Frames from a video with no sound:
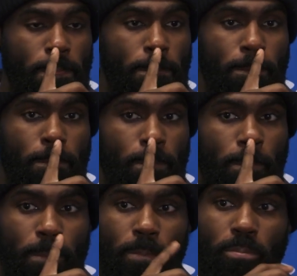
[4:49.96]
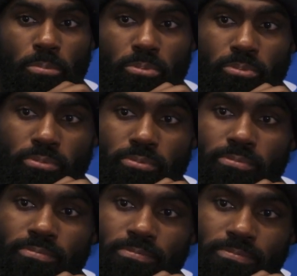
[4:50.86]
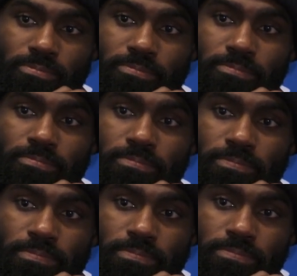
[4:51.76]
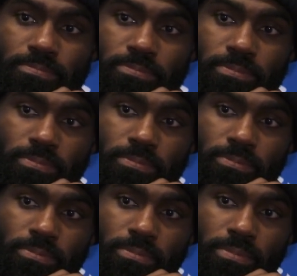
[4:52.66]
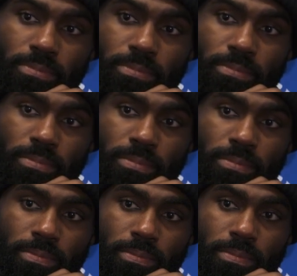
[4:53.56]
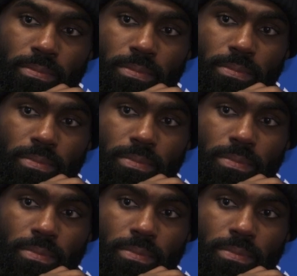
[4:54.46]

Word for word: Super small sample size, but are you happy with the growth of this team through four games?